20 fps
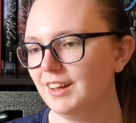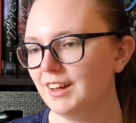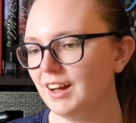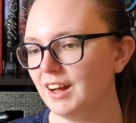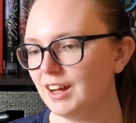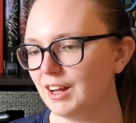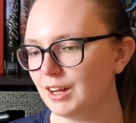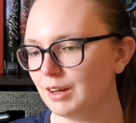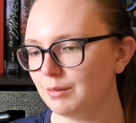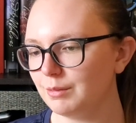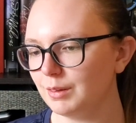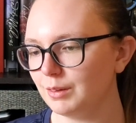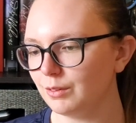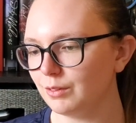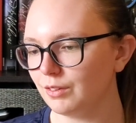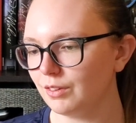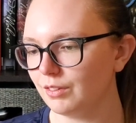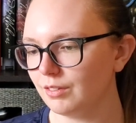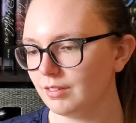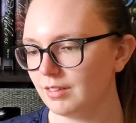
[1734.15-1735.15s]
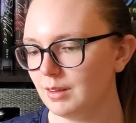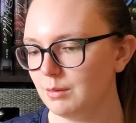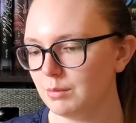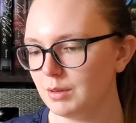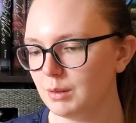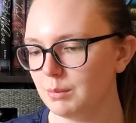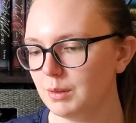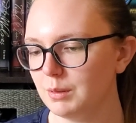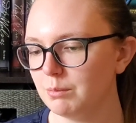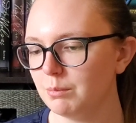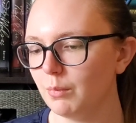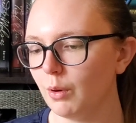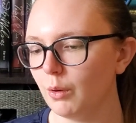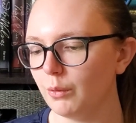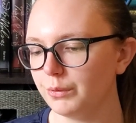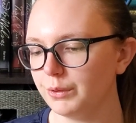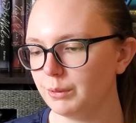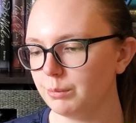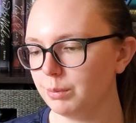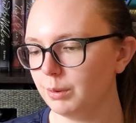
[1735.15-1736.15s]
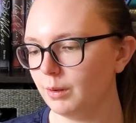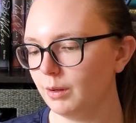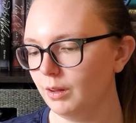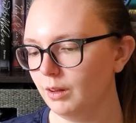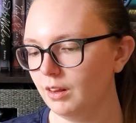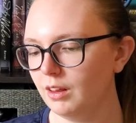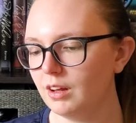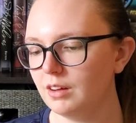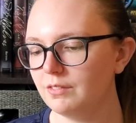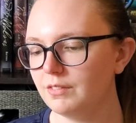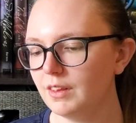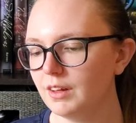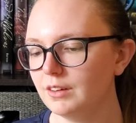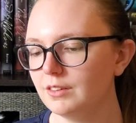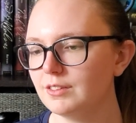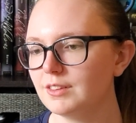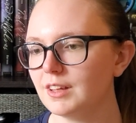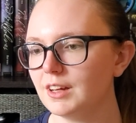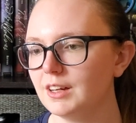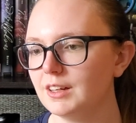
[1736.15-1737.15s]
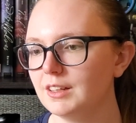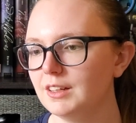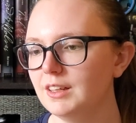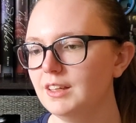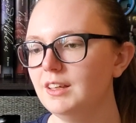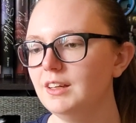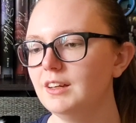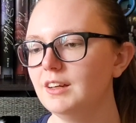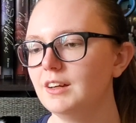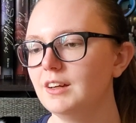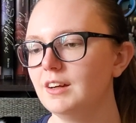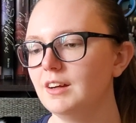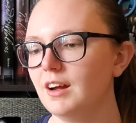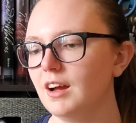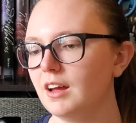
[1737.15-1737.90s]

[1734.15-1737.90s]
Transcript: Um, there seems to be multiple of those on here.